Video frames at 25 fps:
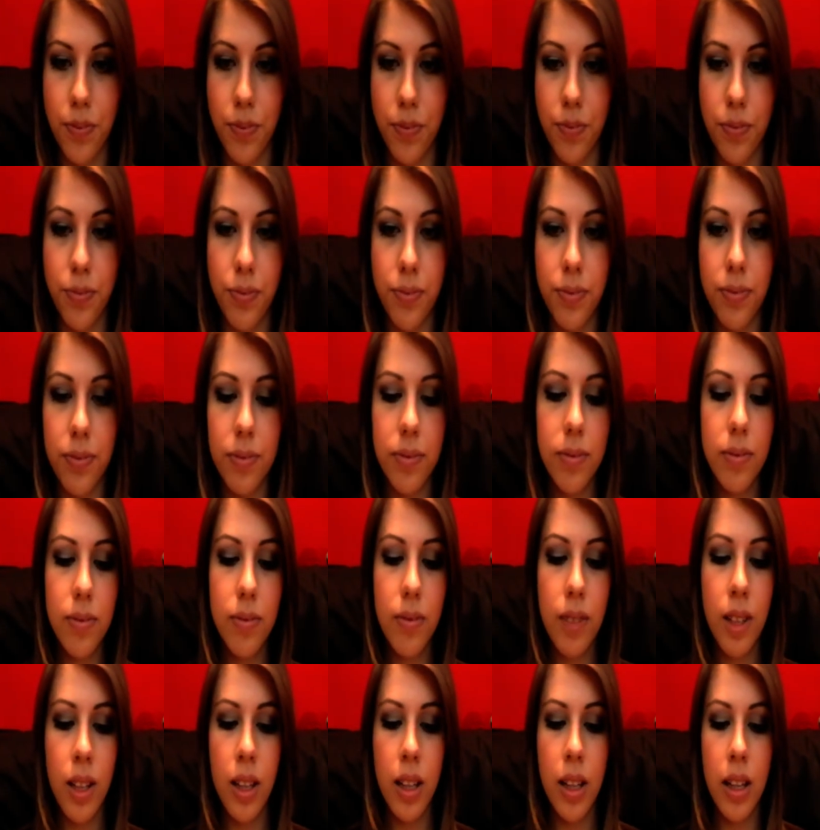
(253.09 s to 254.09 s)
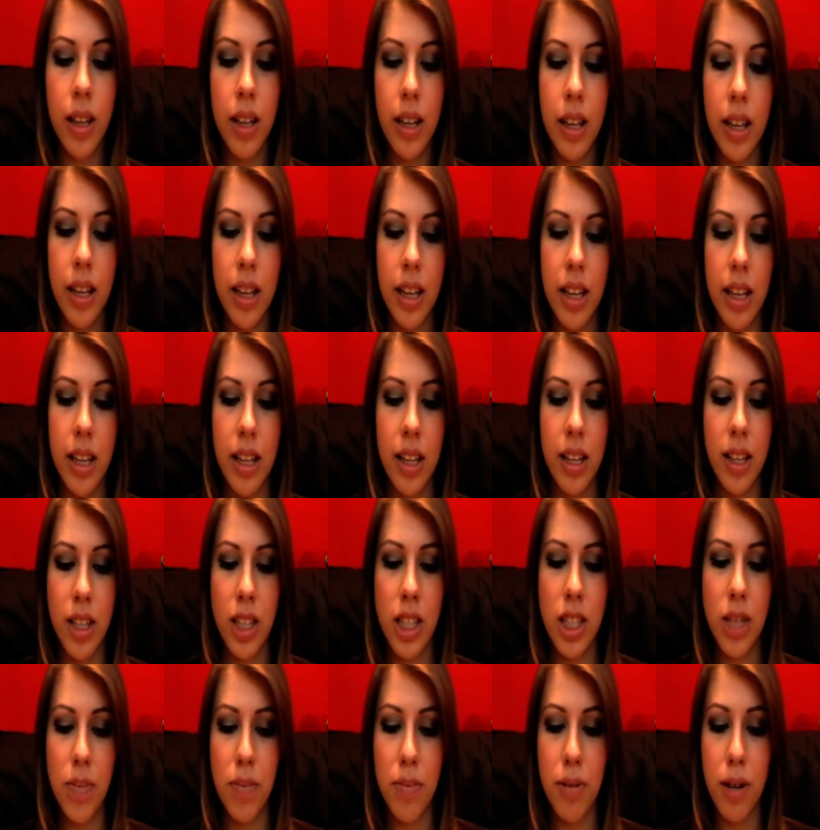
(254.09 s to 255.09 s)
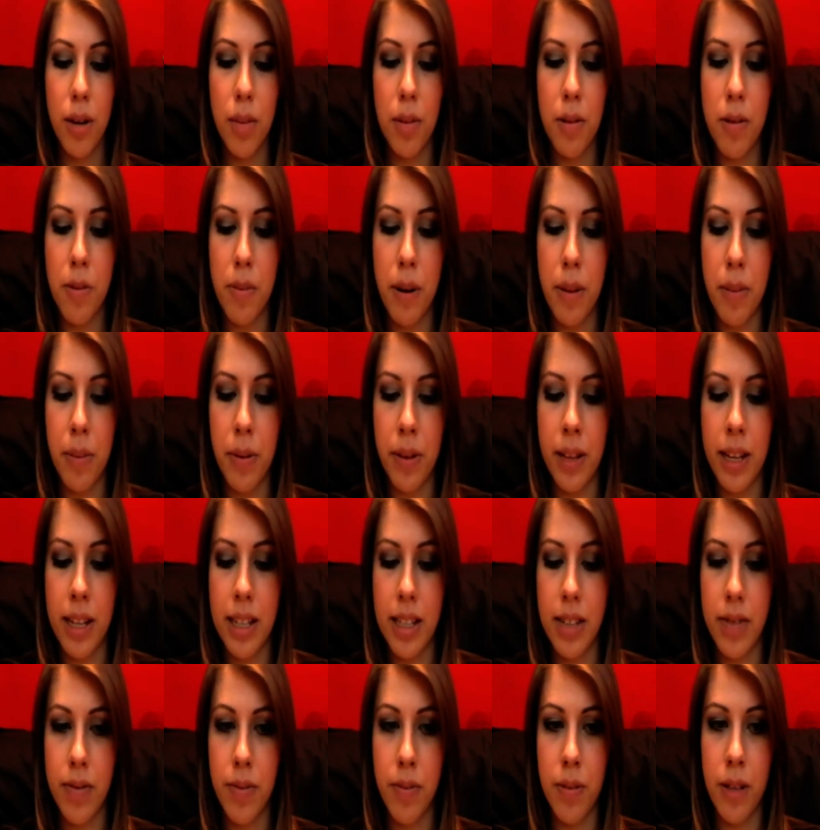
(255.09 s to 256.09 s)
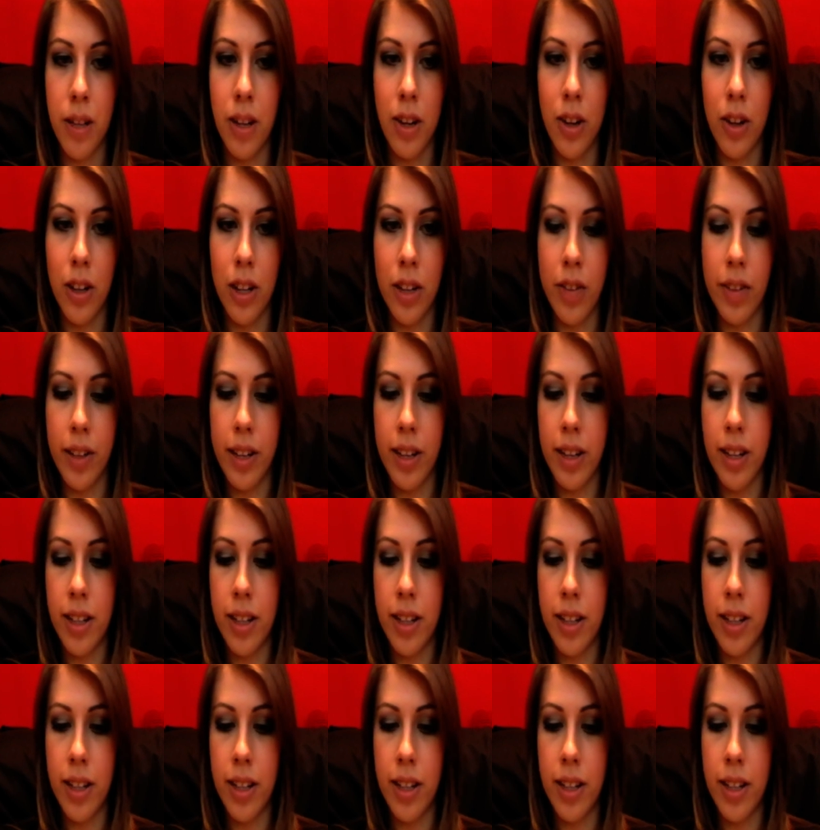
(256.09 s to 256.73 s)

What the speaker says: You probably remember this from the look of it.